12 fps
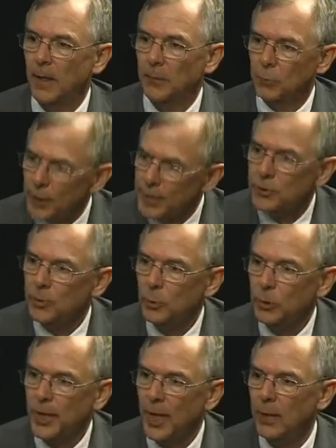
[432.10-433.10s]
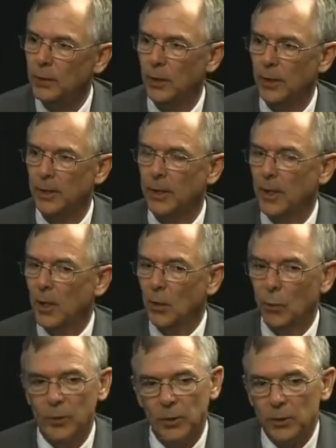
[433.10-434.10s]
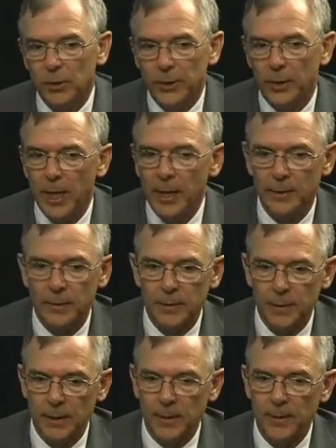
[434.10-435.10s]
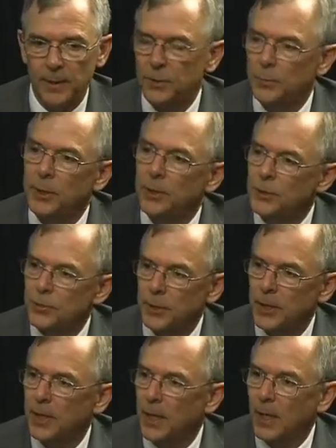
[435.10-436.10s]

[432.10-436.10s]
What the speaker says: reasonable dialogue. Where earlier on in this ministry,